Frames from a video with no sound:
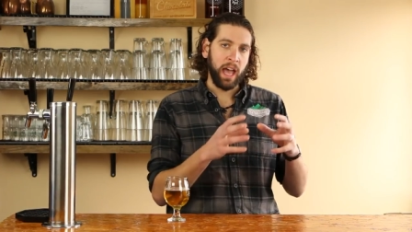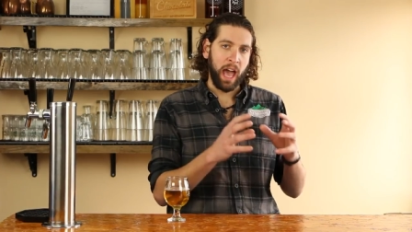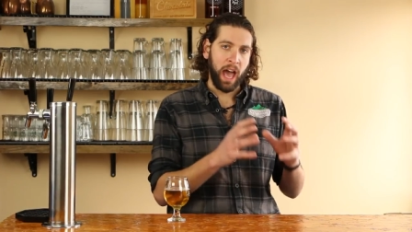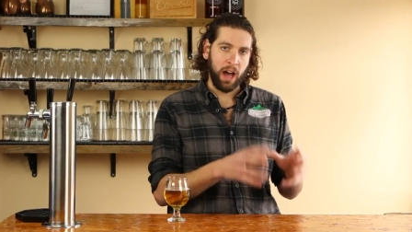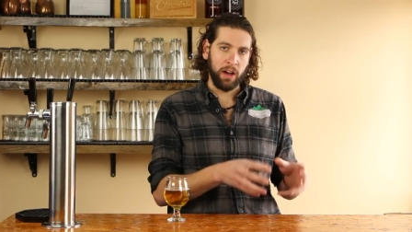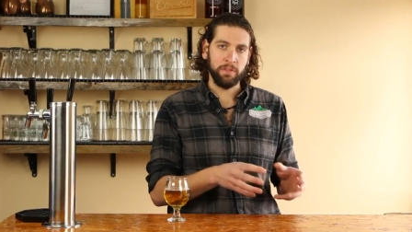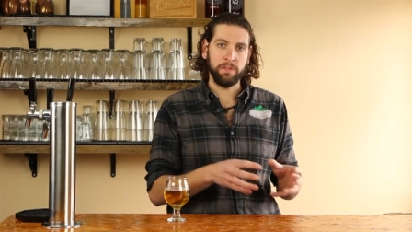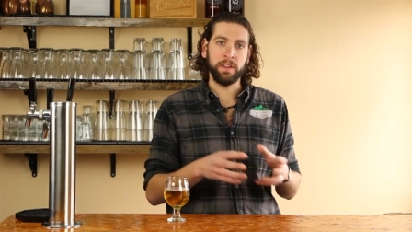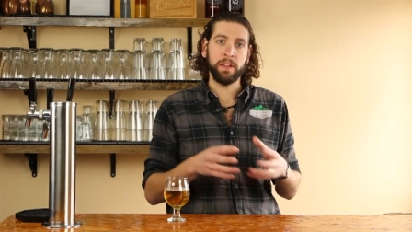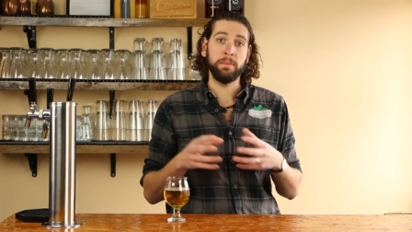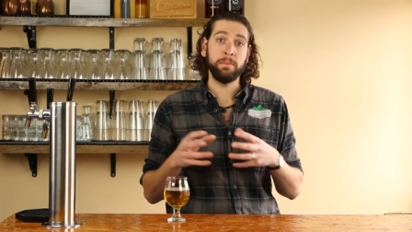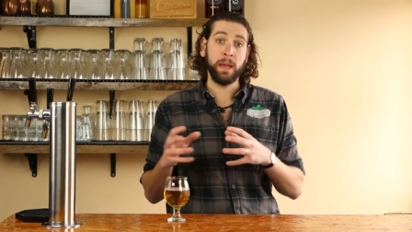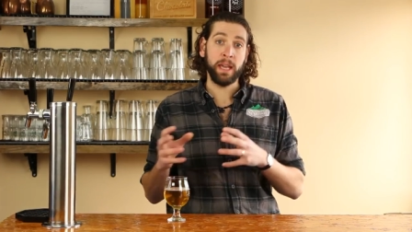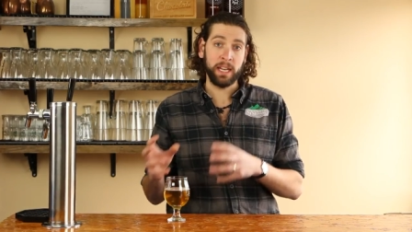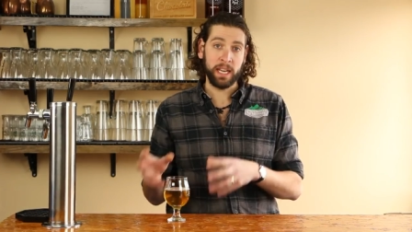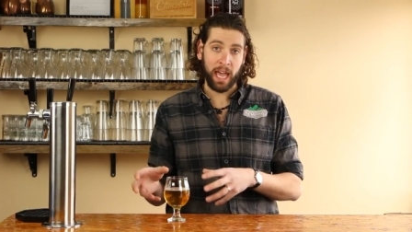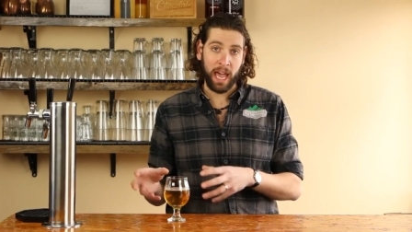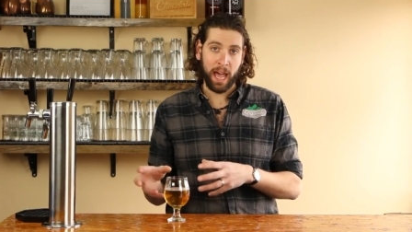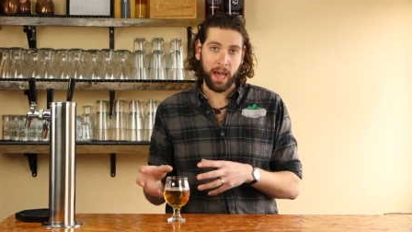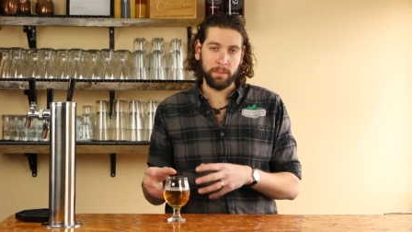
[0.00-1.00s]
alpha and
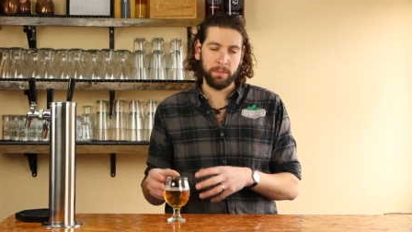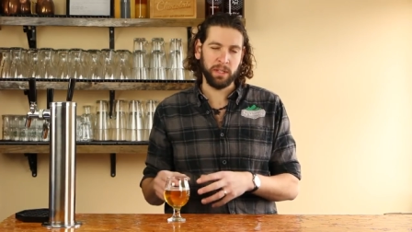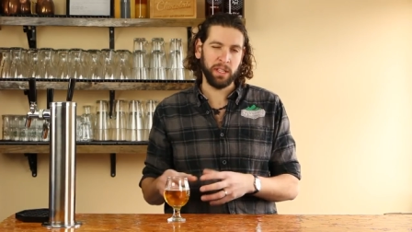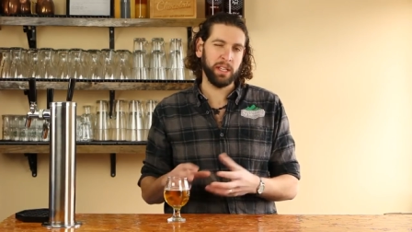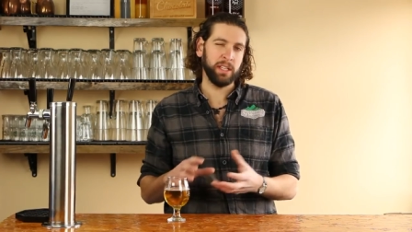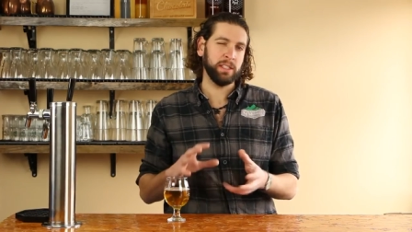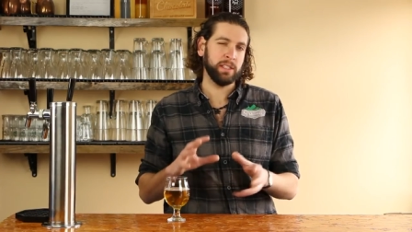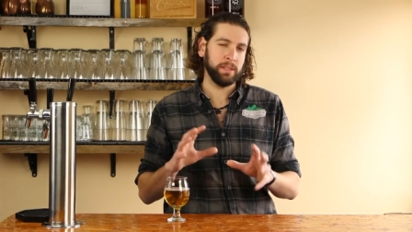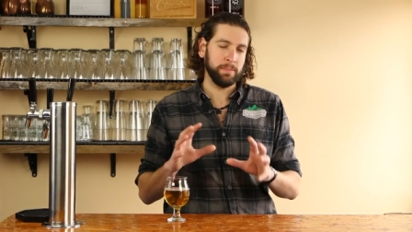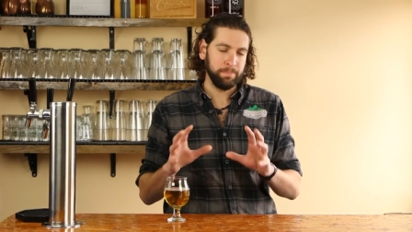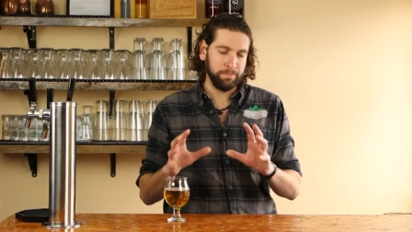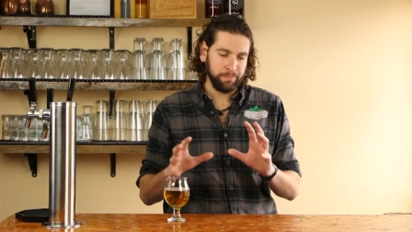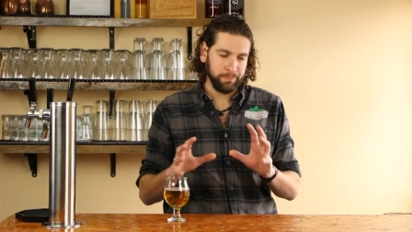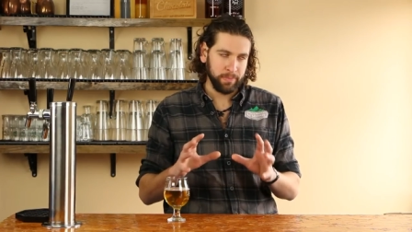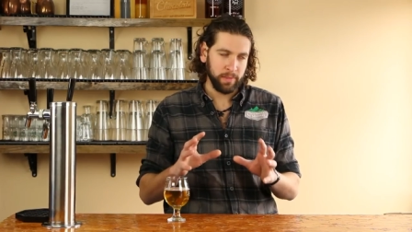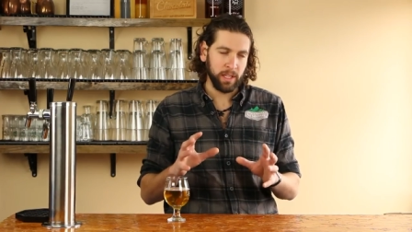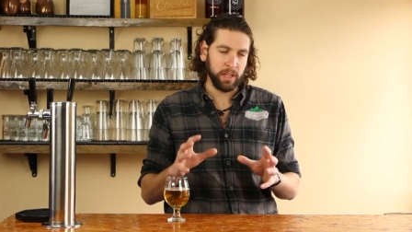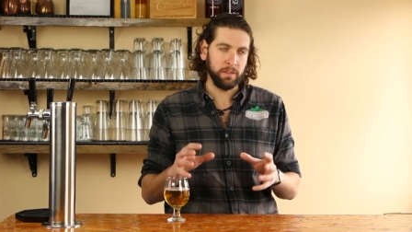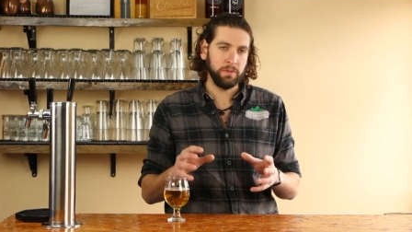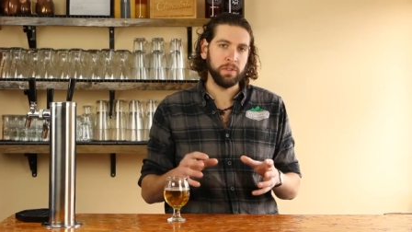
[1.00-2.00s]
beta amylase,
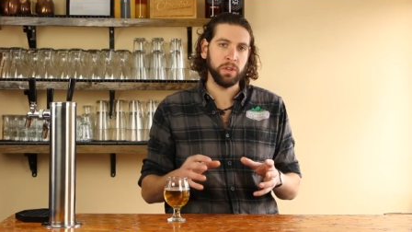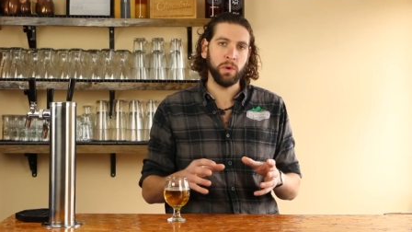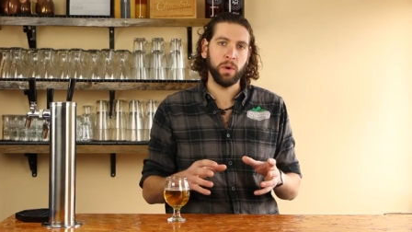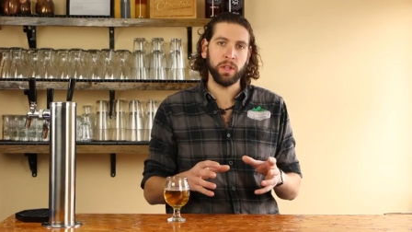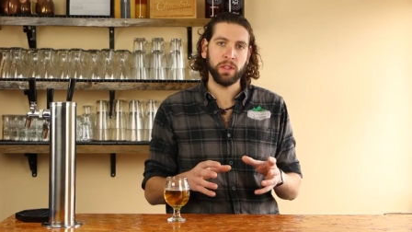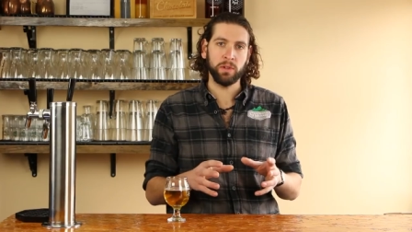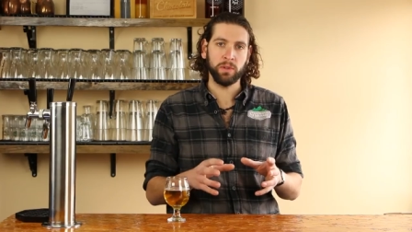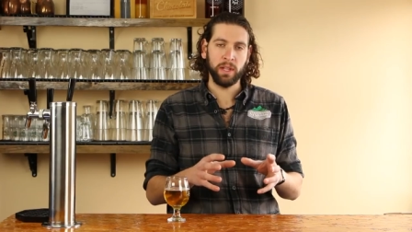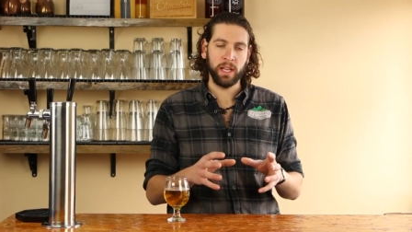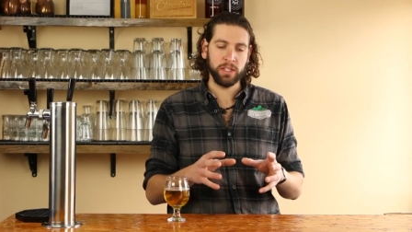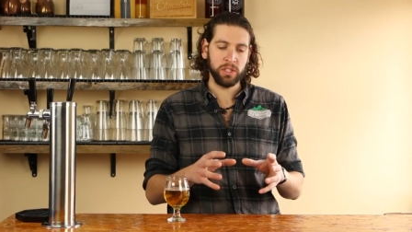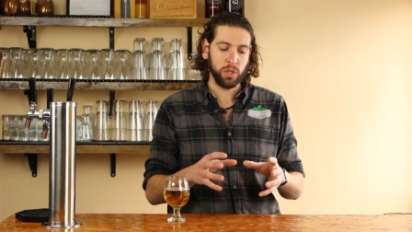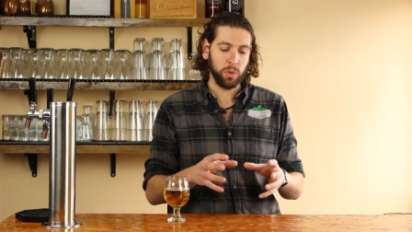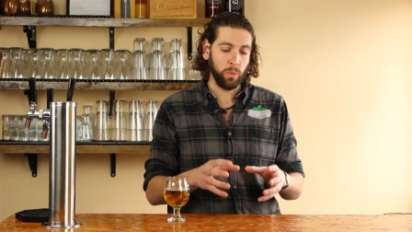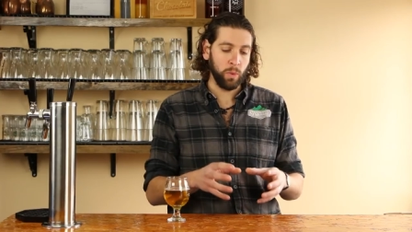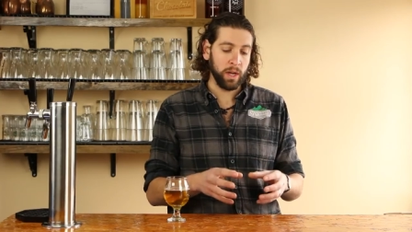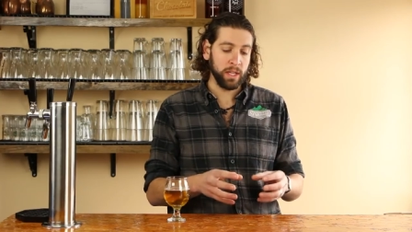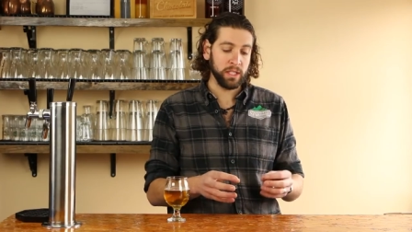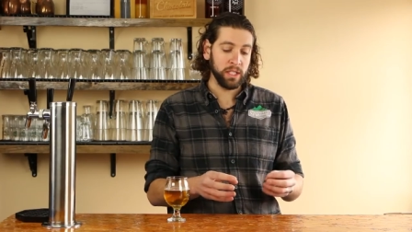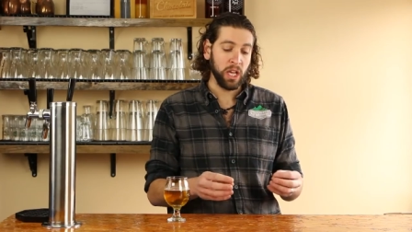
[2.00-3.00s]
and a few other lesser
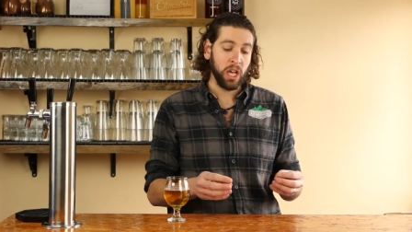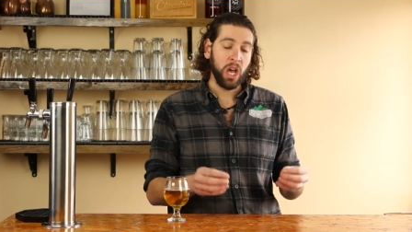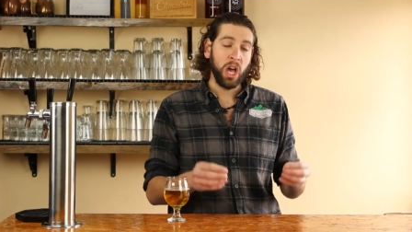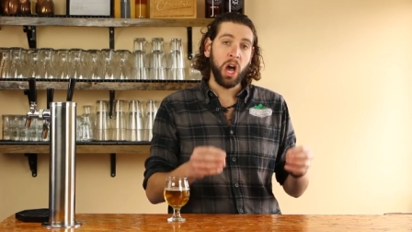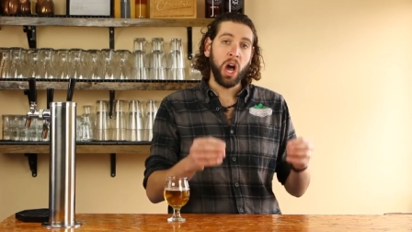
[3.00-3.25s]
ones,